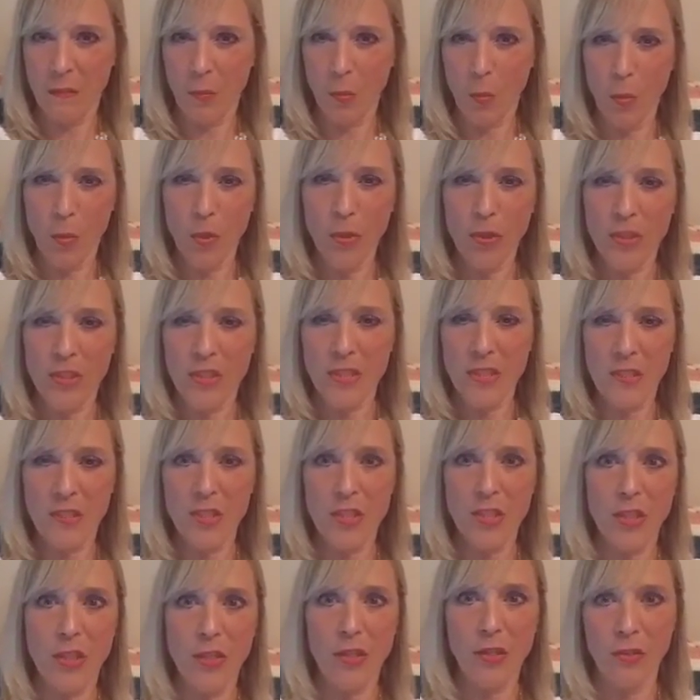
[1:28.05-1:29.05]
words that
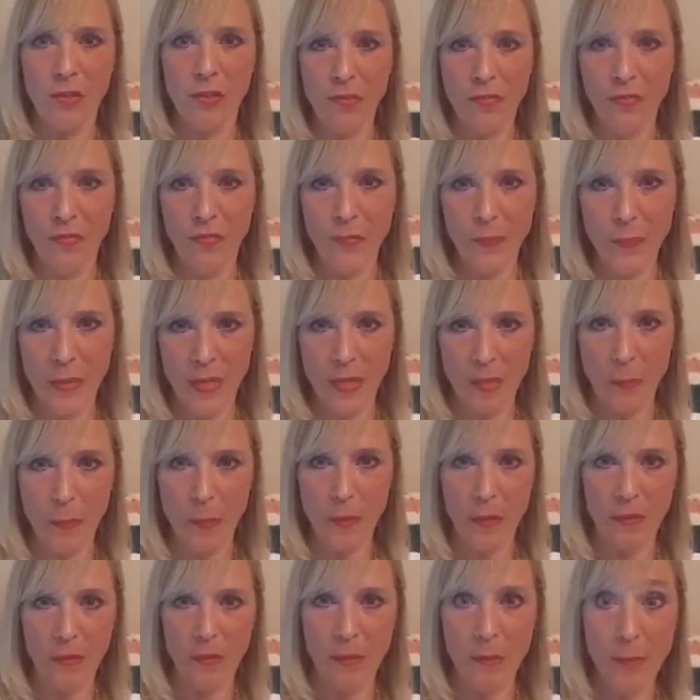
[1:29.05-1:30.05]
she heard from
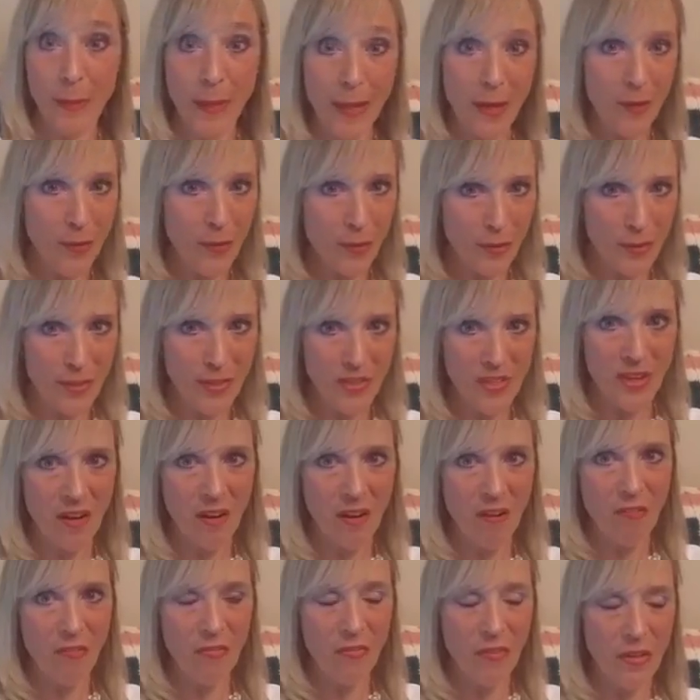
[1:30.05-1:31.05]
people about
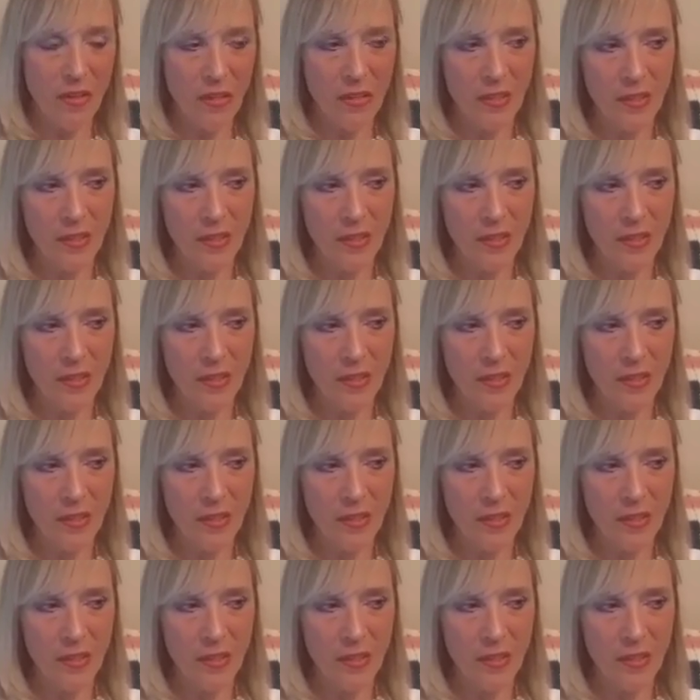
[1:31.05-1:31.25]
herself.